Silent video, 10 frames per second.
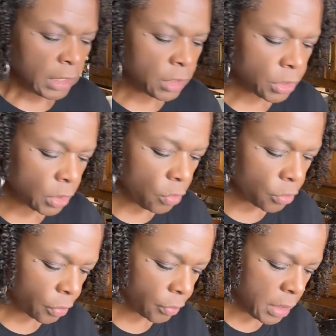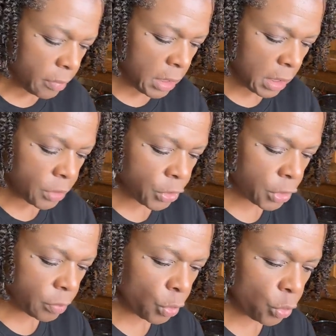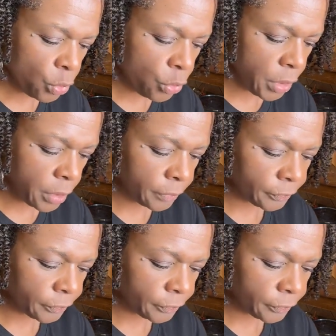It's so creamy and smooth,